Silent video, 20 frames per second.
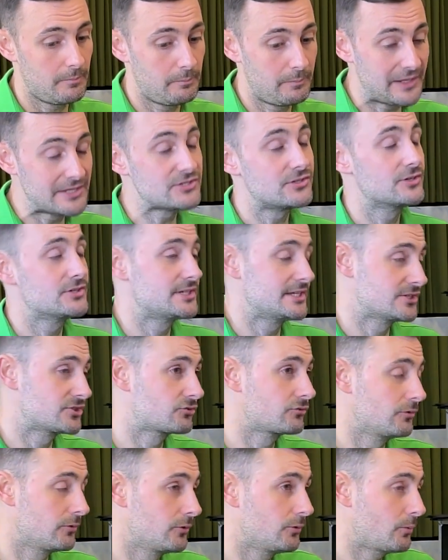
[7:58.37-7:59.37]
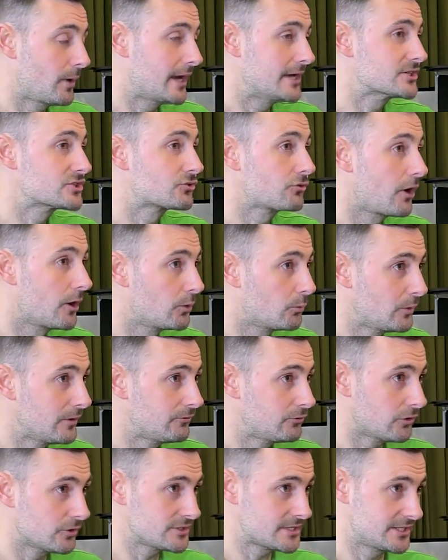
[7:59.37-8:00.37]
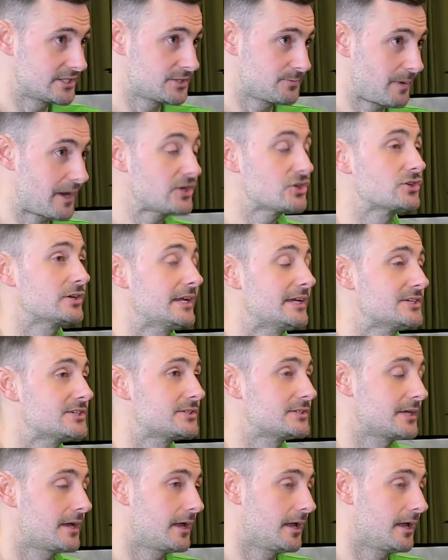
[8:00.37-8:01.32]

business is the way it's growing, we've got a specialist